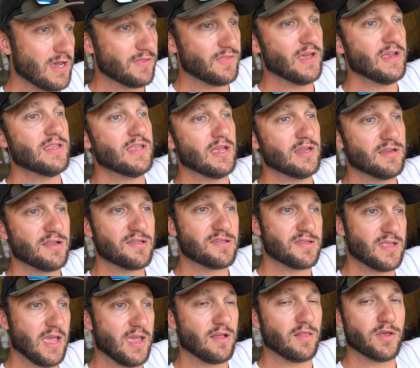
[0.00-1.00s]
they tend to
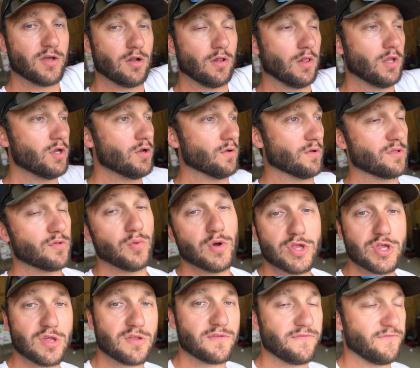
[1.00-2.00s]
stay a little loose,
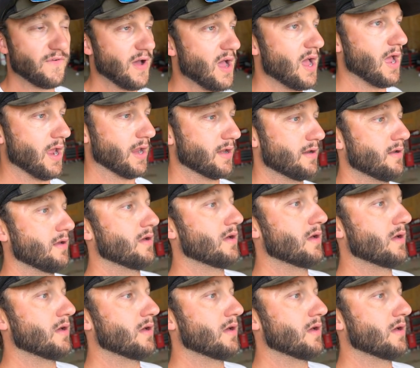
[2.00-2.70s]
which is fine.